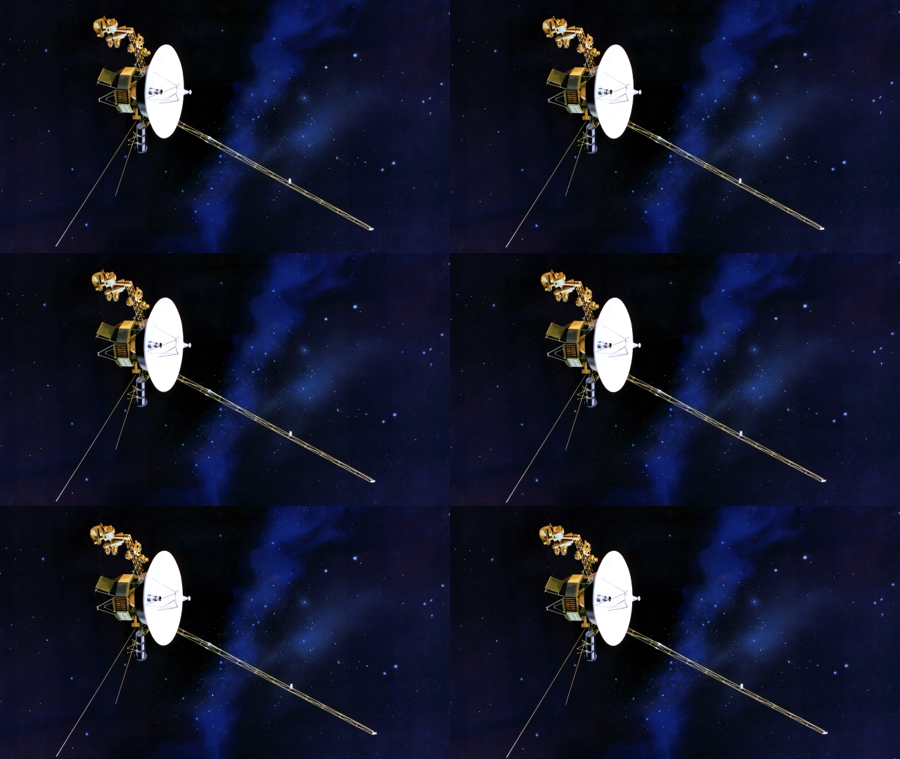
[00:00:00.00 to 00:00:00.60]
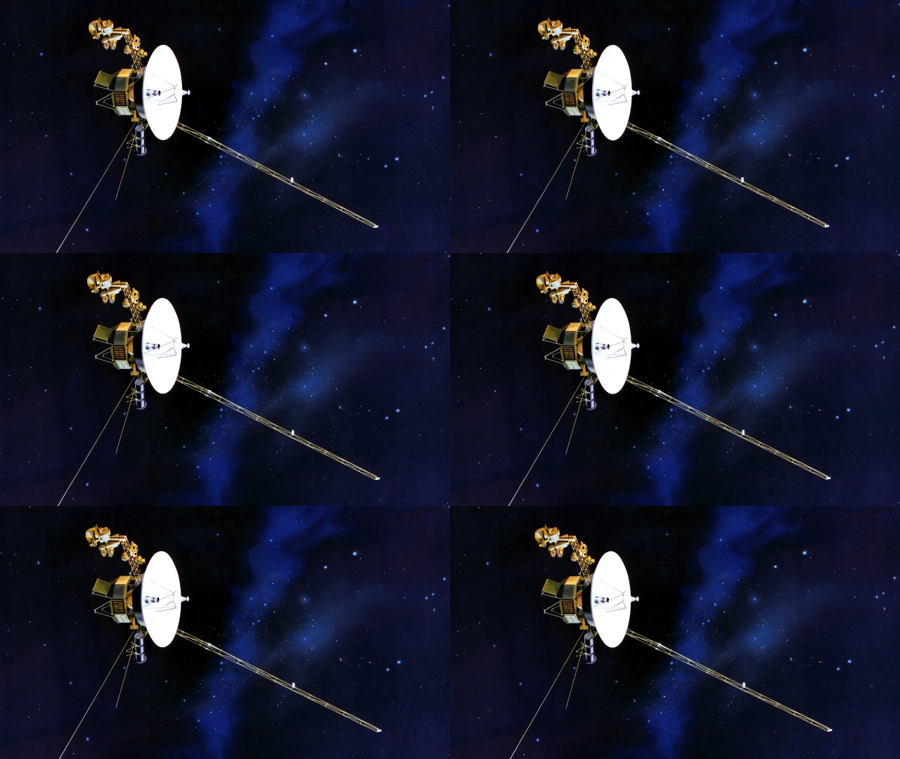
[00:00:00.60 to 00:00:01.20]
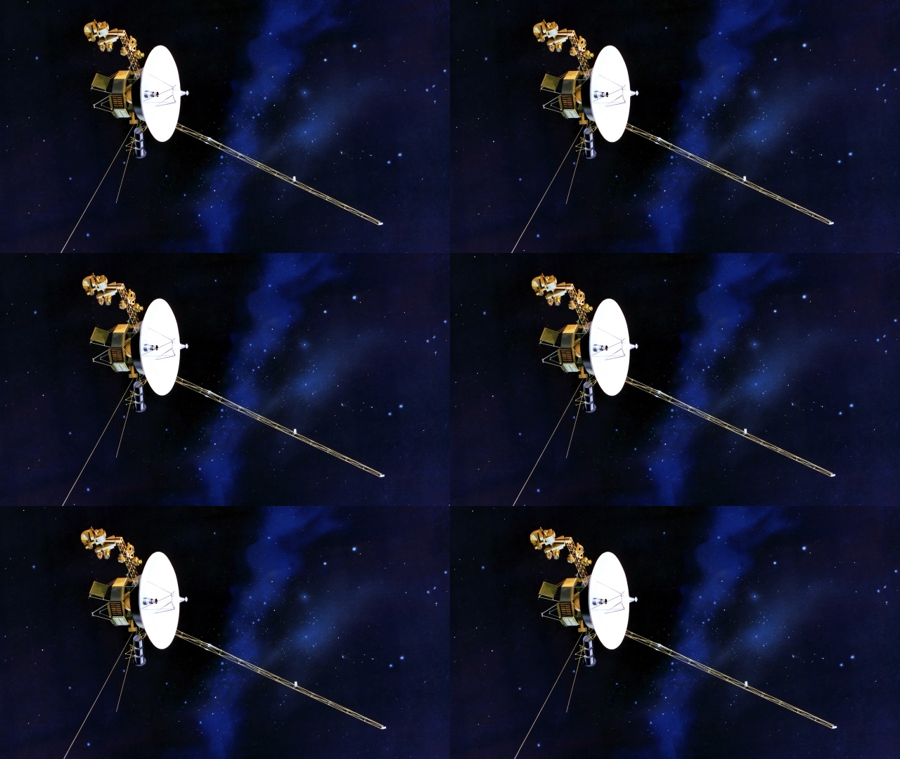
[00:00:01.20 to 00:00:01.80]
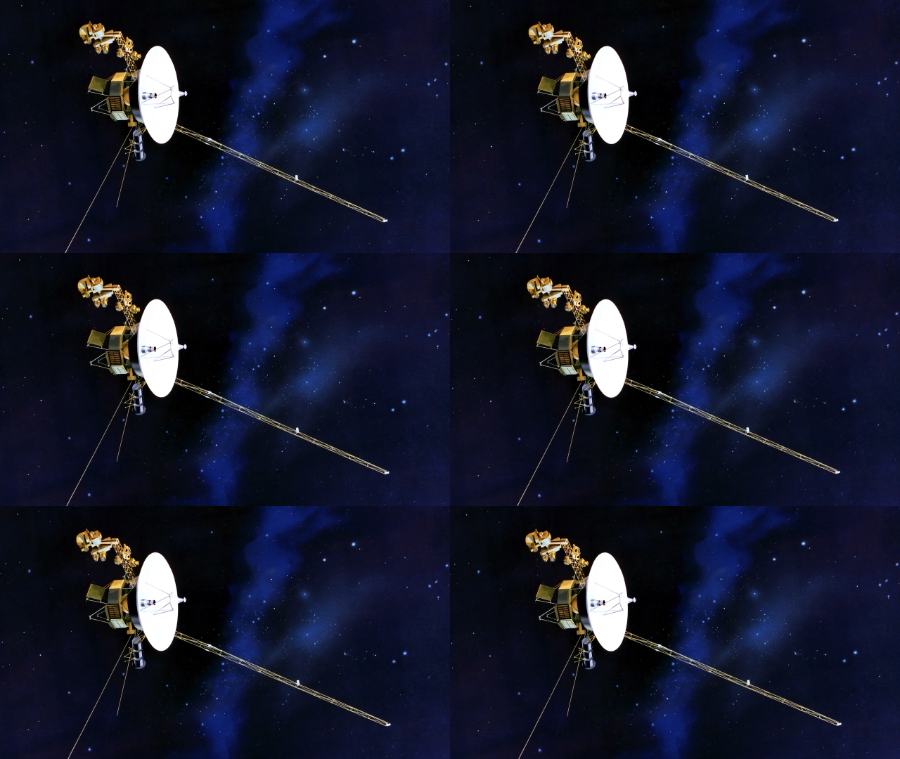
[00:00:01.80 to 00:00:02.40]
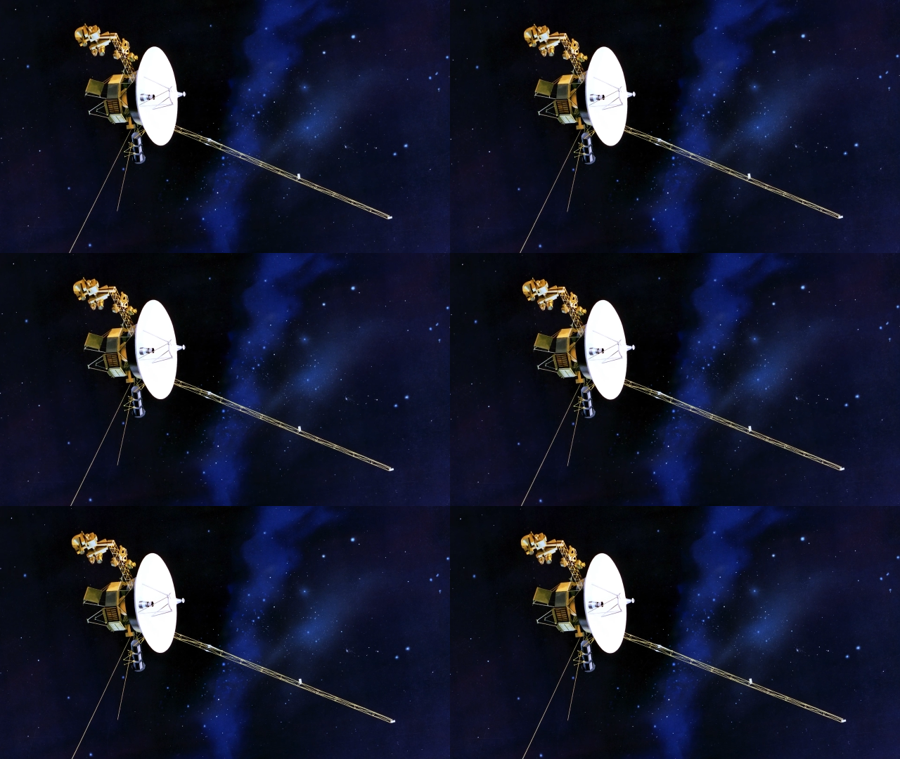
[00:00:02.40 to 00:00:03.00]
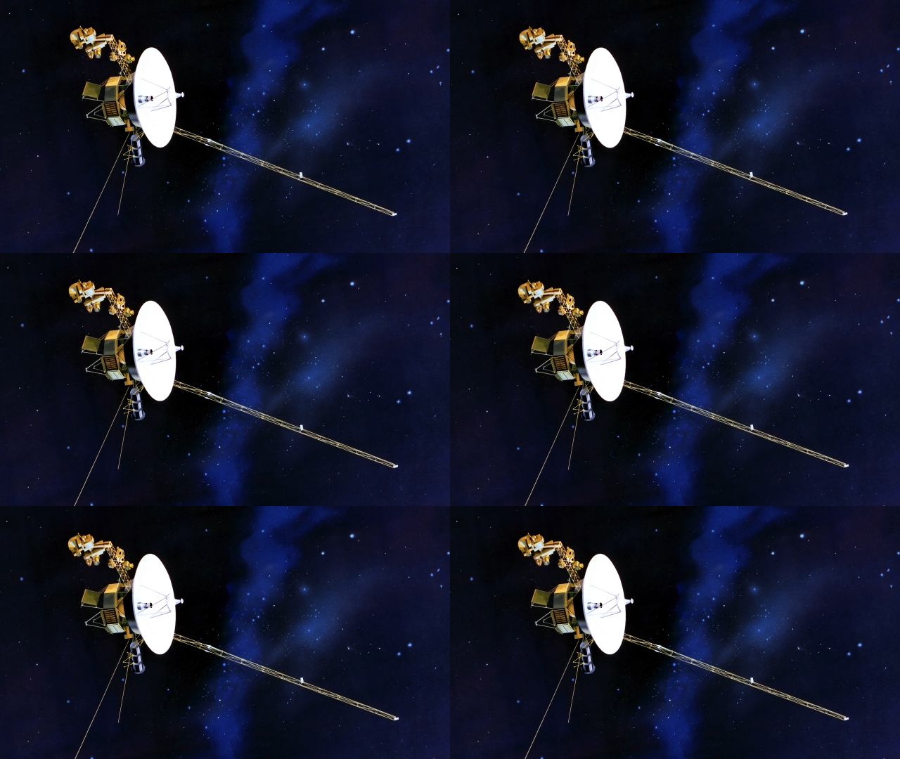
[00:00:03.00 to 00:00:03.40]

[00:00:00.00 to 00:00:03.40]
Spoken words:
No face is visible, so there are no lips to read.